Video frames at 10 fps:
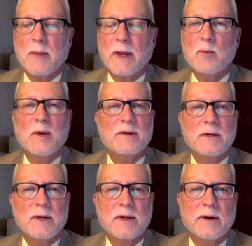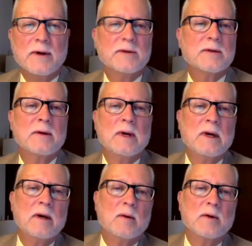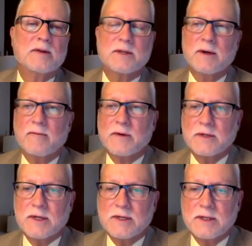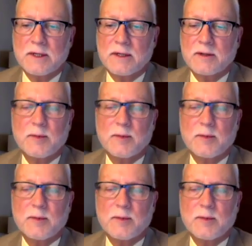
enmity is, what selfishness is,